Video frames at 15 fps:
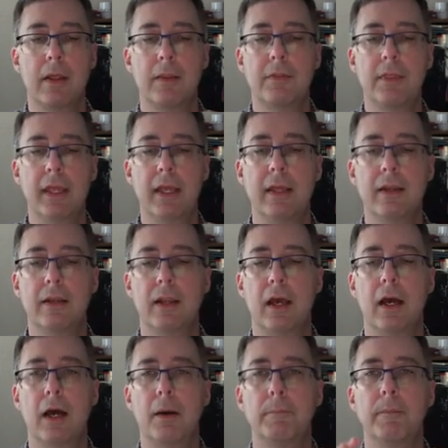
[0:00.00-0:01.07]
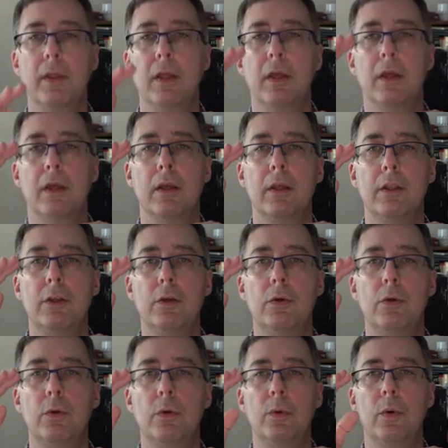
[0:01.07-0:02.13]
then um,
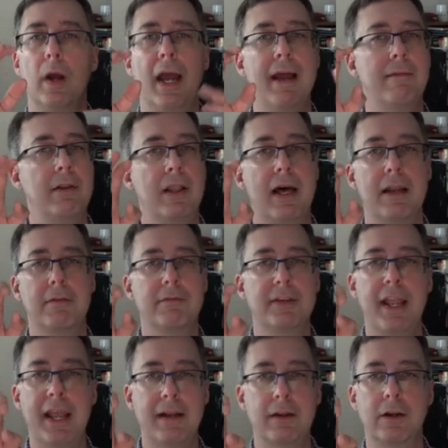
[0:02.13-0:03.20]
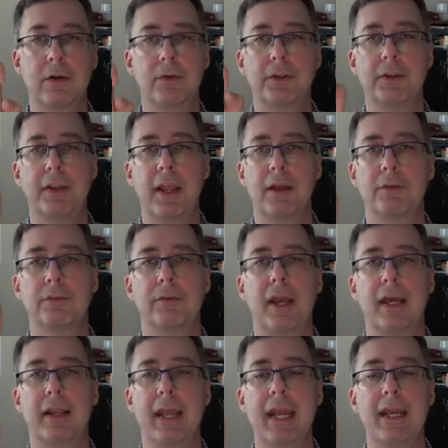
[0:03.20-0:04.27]
you have a lot of technical details of
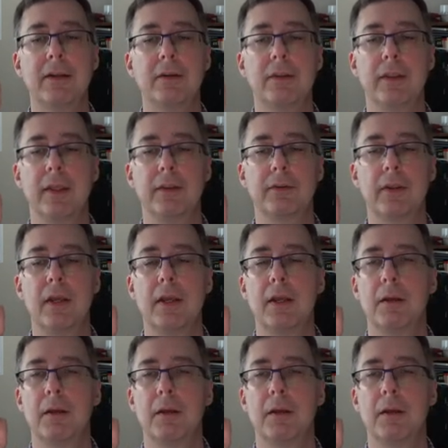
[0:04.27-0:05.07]
how to handle this,